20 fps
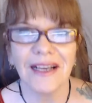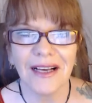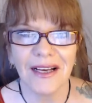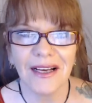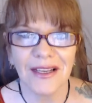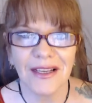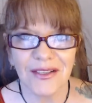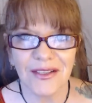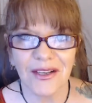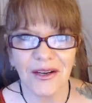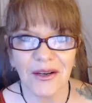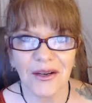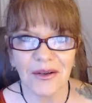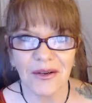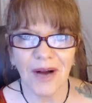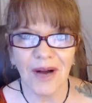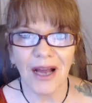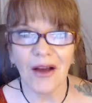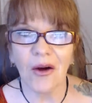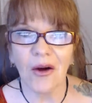So
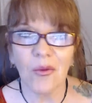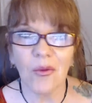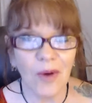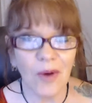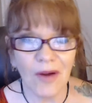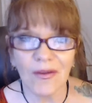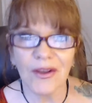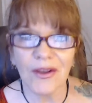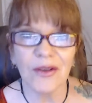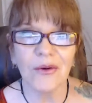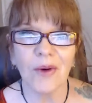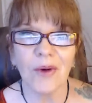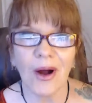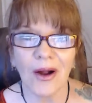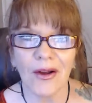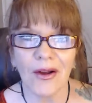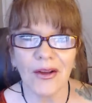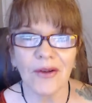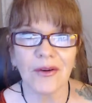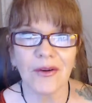I hope wherever you are,
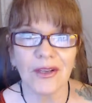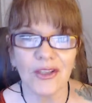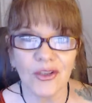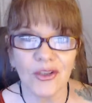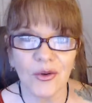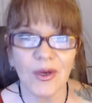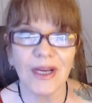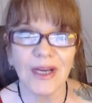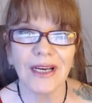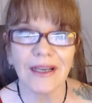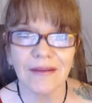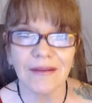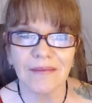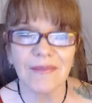you're enjoying